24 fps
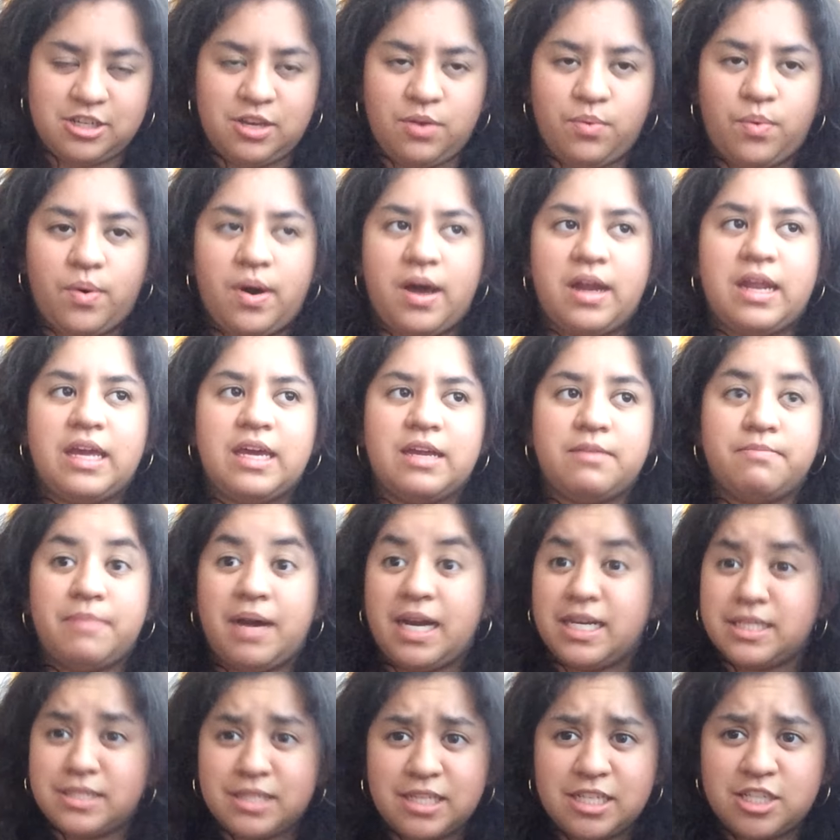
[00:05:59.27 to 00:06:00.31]

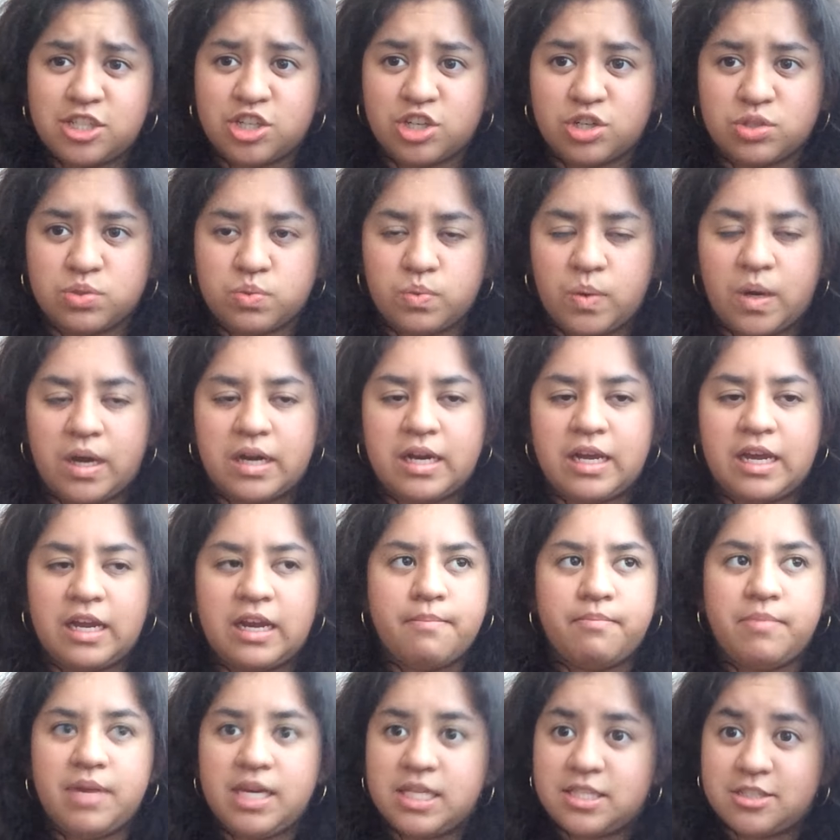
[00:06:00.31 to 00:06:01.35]
My teachers
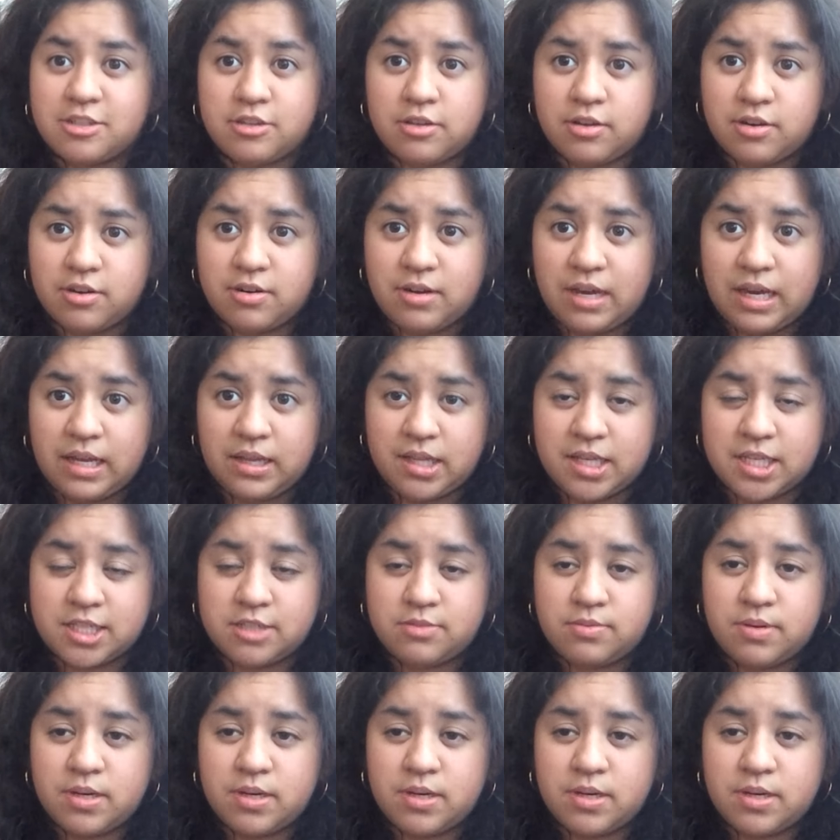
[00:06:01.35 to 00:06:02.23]
wanted me to learn English